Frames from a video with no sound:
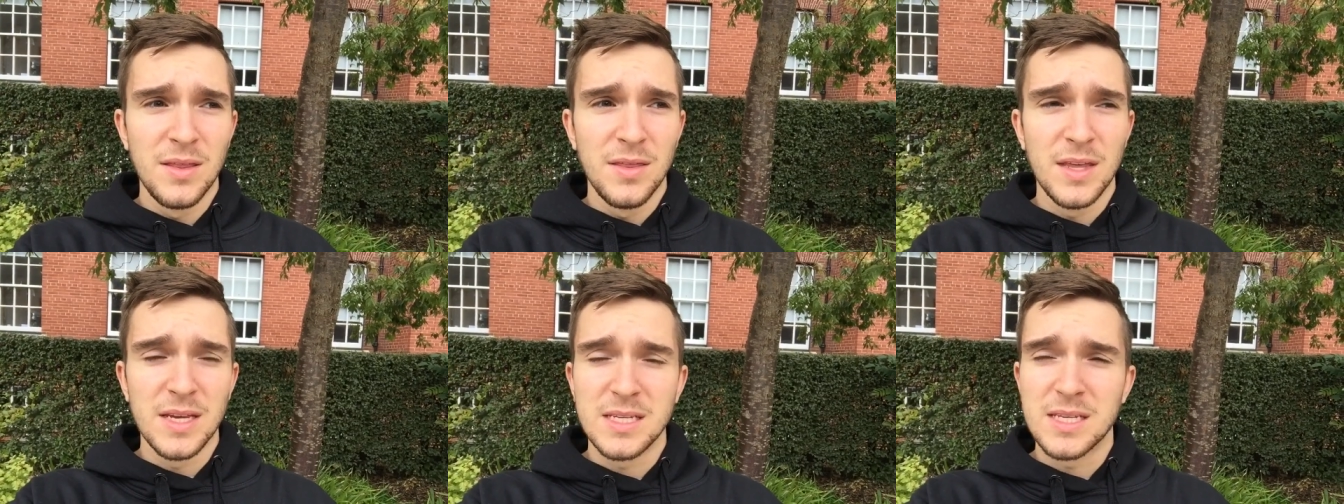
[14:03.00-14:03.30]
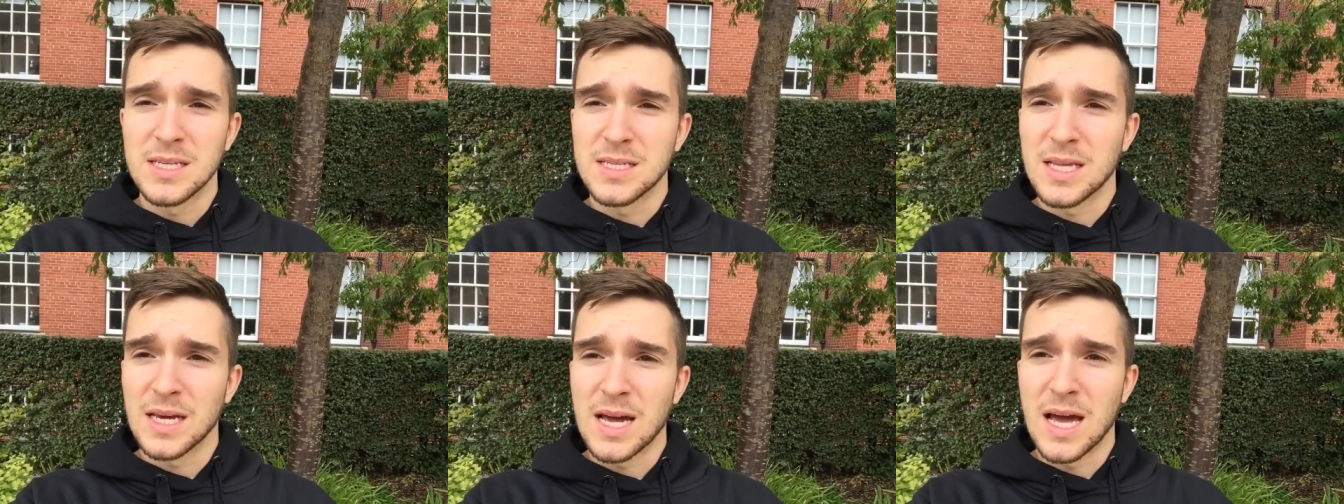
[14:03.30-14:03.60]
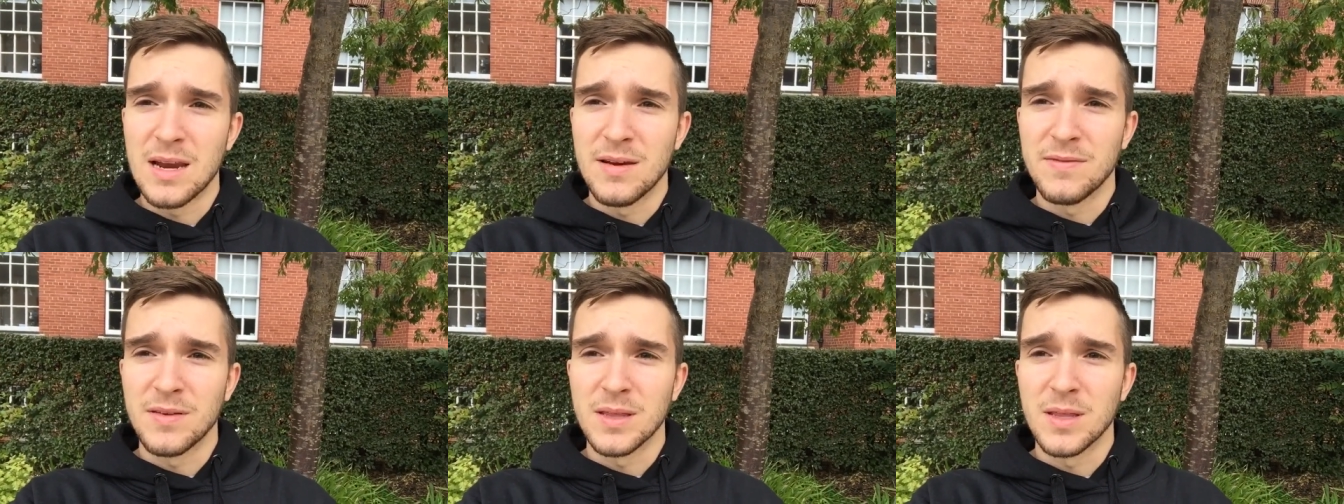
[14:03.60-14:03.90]
this is the
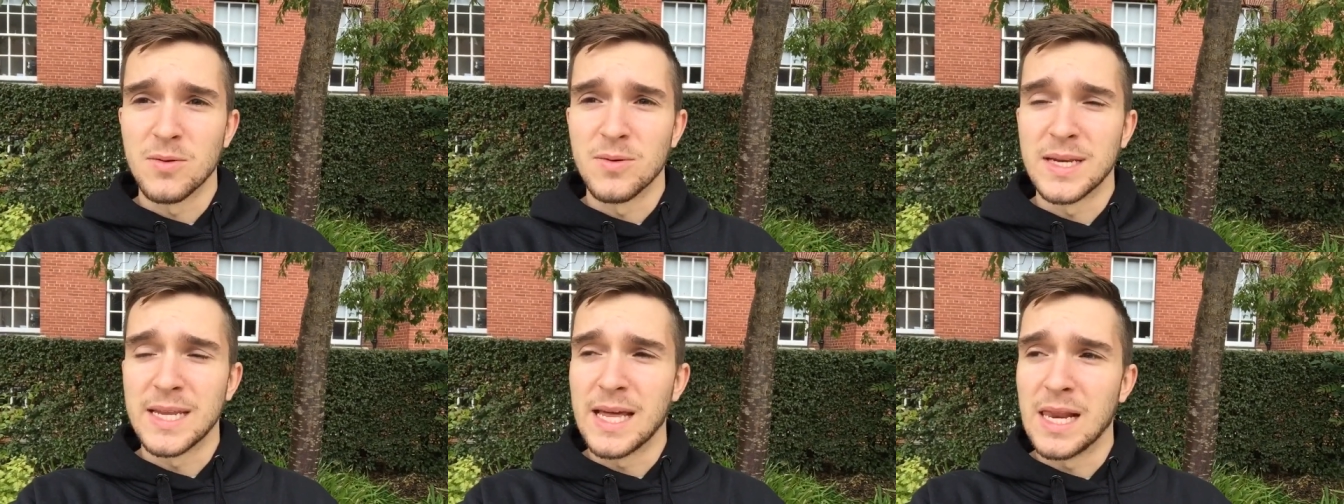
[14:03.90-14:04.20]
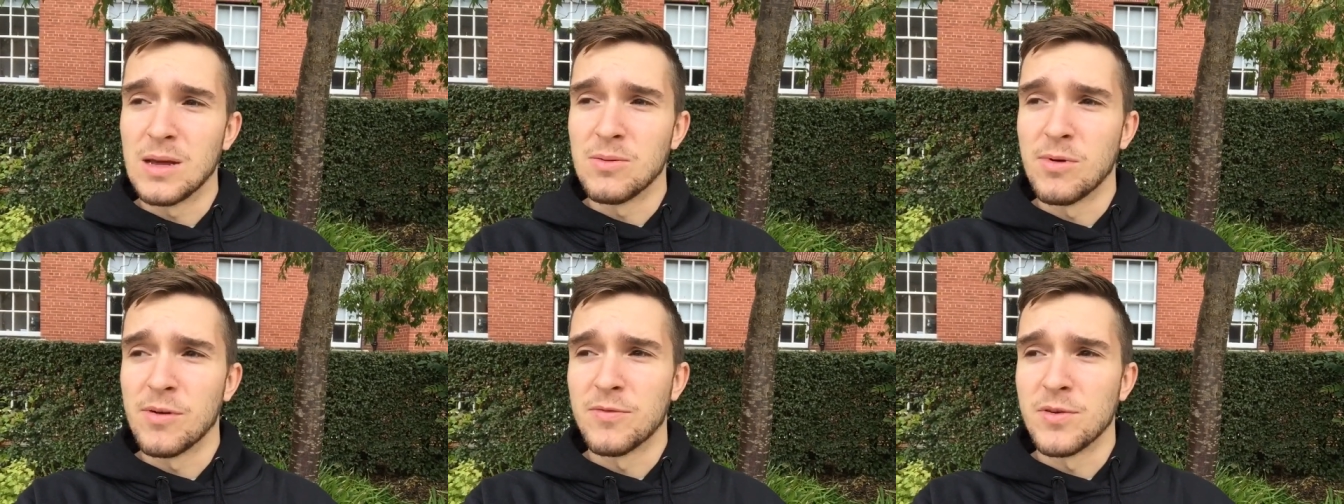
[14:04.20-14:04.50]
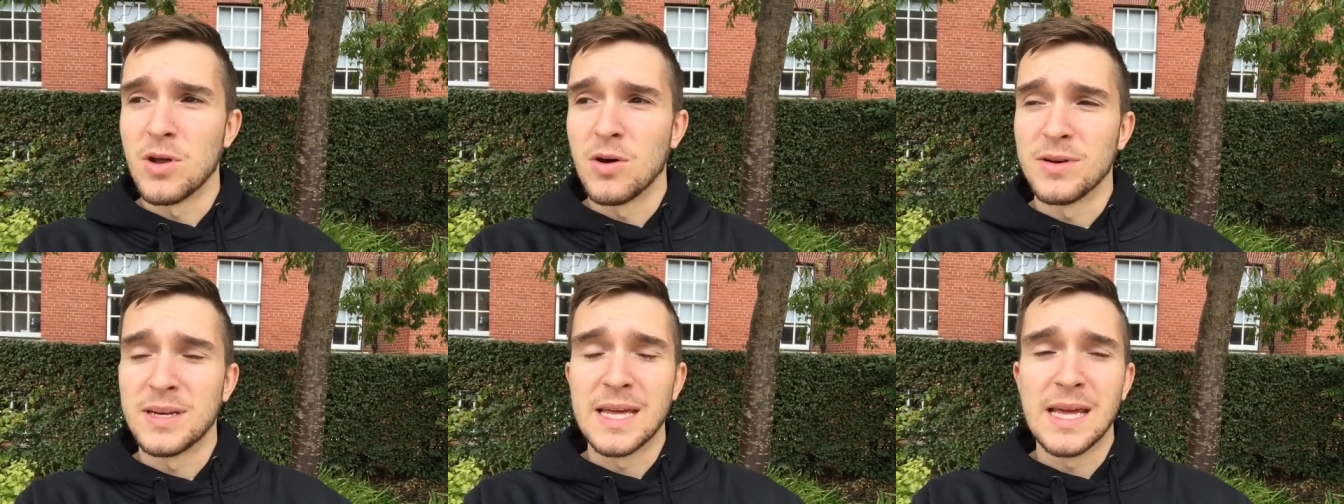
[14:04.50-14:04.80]
kind of thing that we're dealing with,
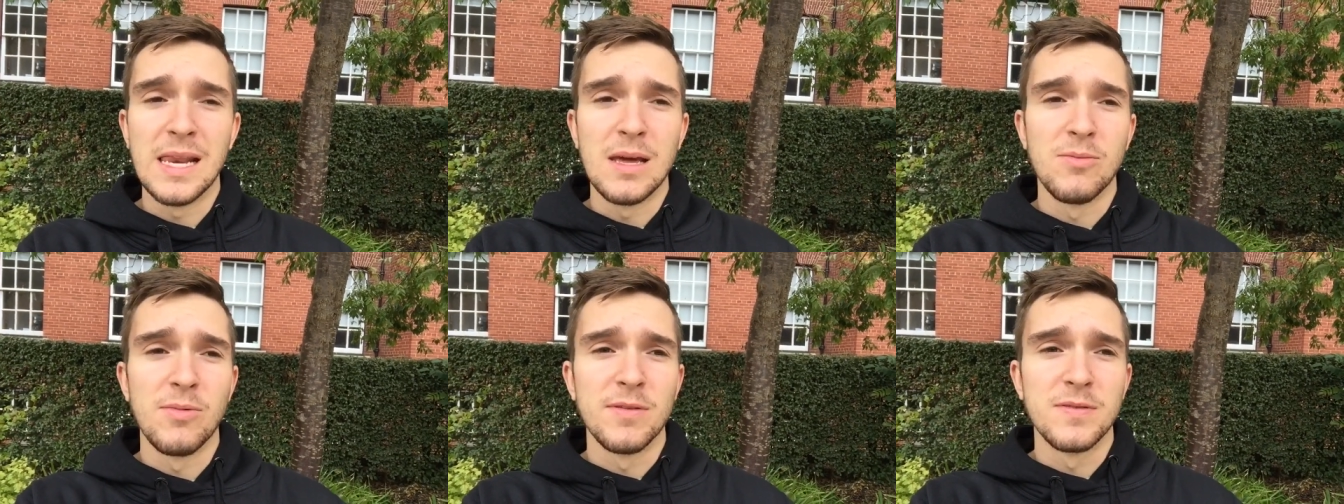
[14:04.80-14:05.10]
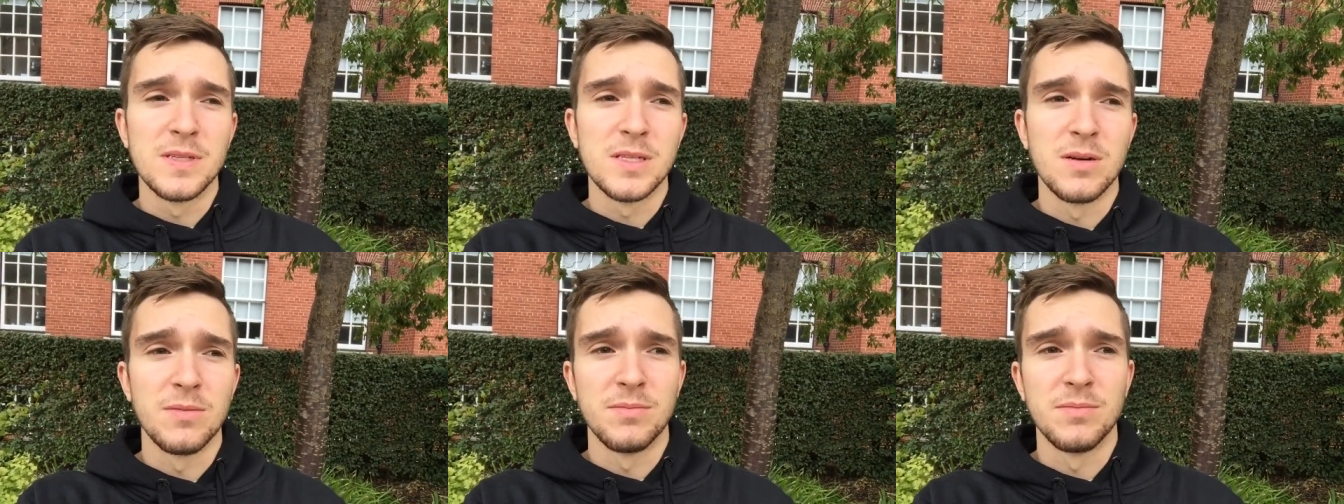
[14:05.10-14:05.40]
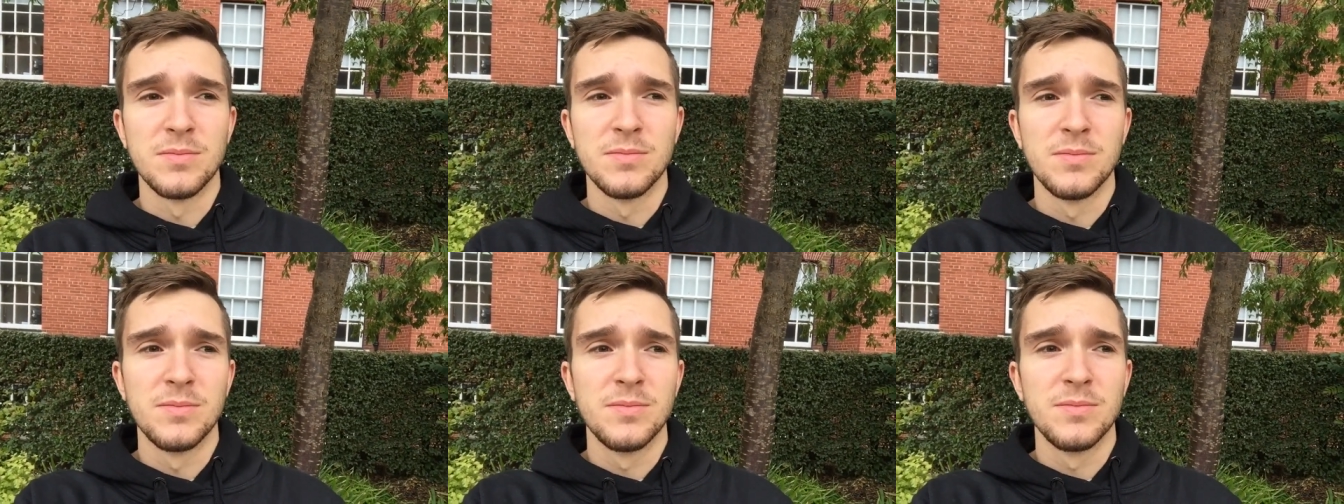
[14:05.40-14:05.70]
we're not dealing with
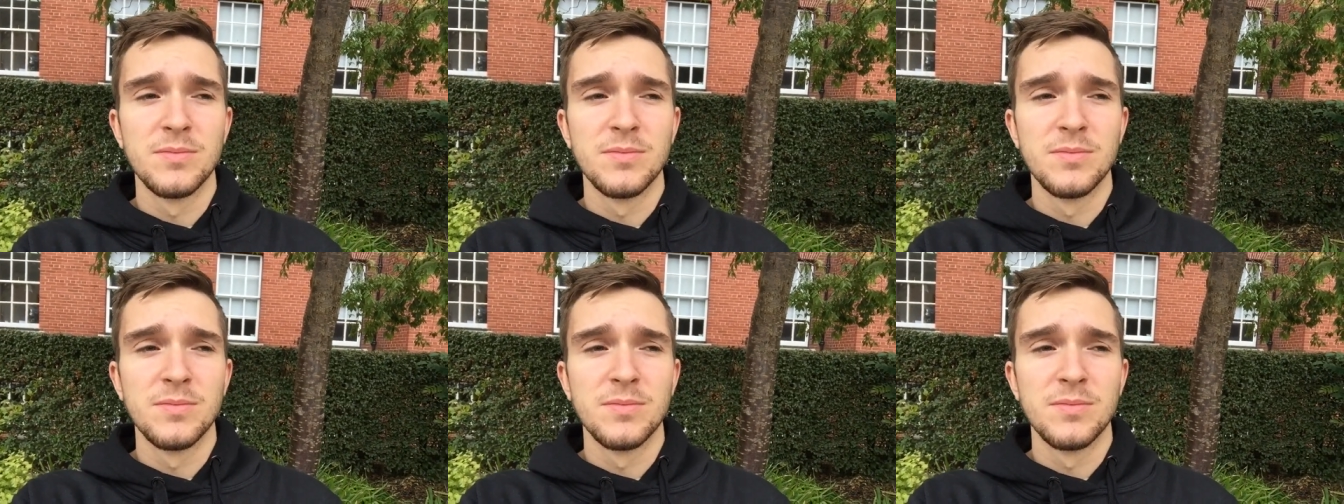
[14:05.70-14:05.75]
some